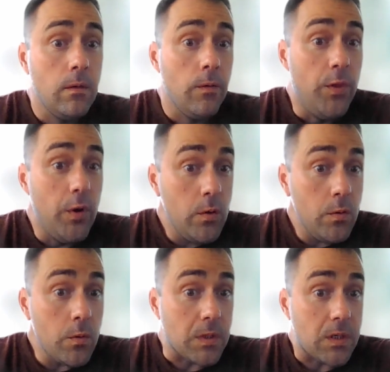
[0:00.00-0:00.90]

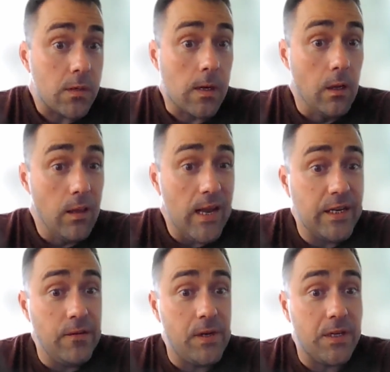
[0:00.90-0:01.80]
Those
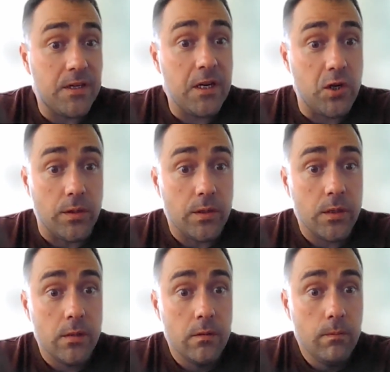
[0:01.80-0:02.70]
collective
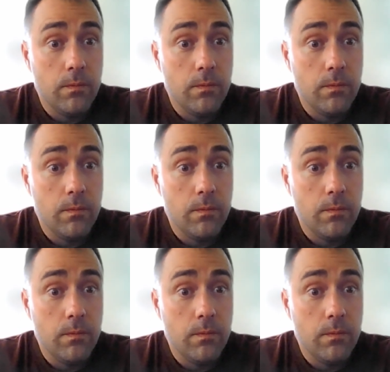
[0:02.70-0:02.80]
decisions,